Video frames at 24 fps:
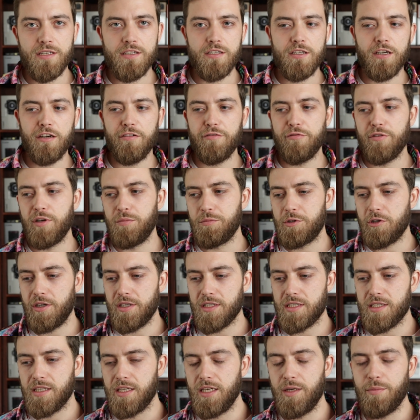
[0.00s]
and stuff, when I'm trying
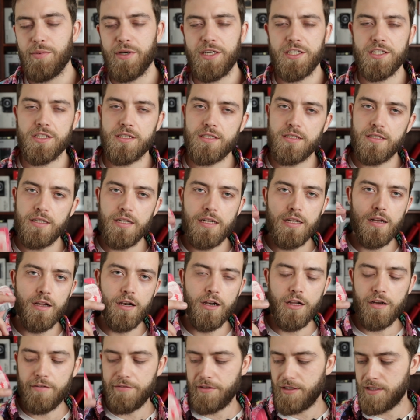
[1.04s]
to sleep, I just
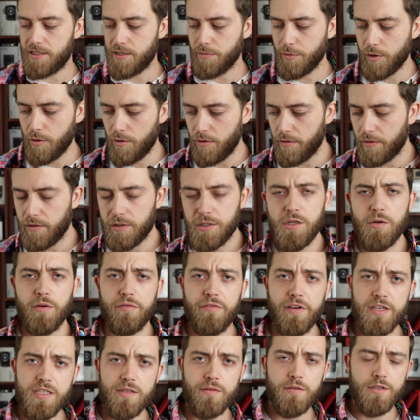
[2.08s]
love this. I'm going to do a
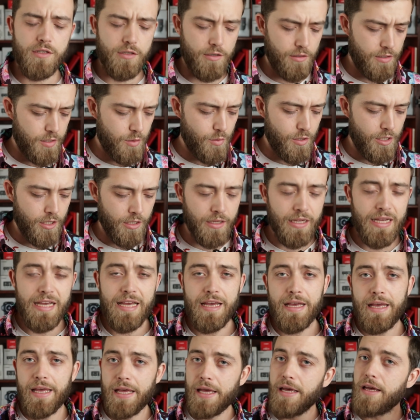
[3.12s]
festival soon as well.
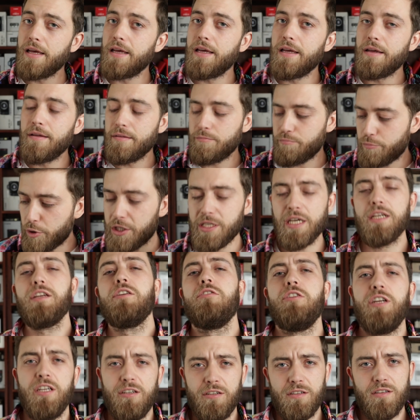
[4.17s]
Protect
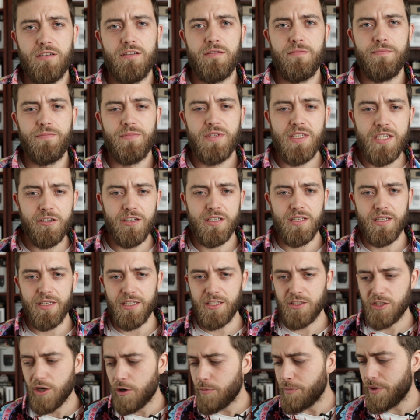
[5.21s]
your ears. Seriously,
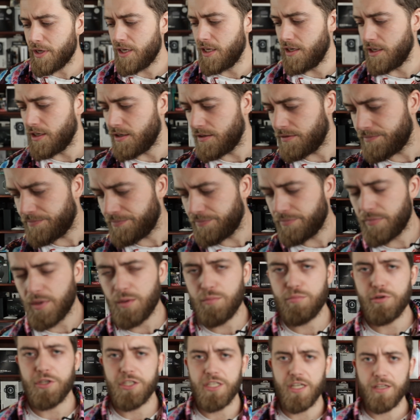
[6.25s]
don't be an idiot.
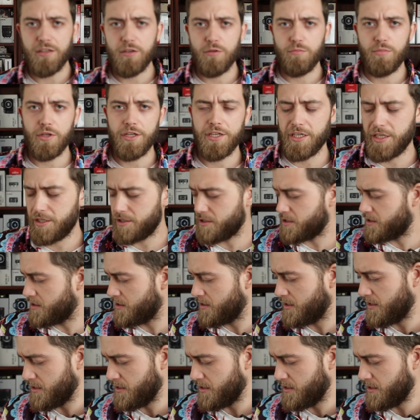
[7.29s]
Protect your bloody ears.